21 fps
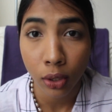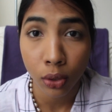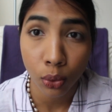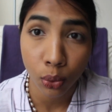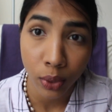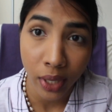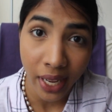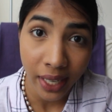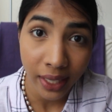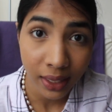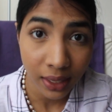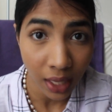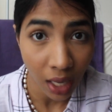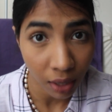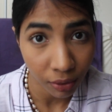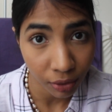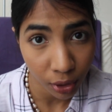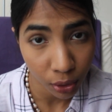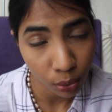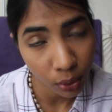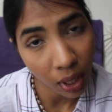to next
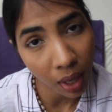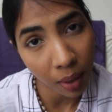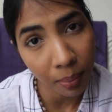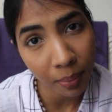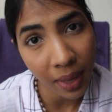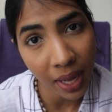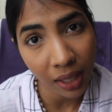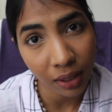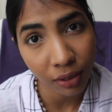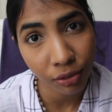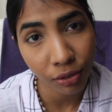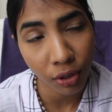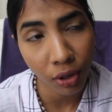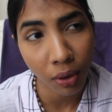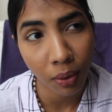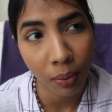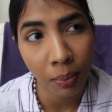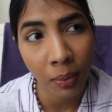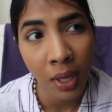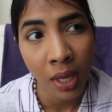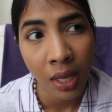after you come back
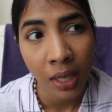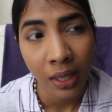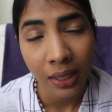from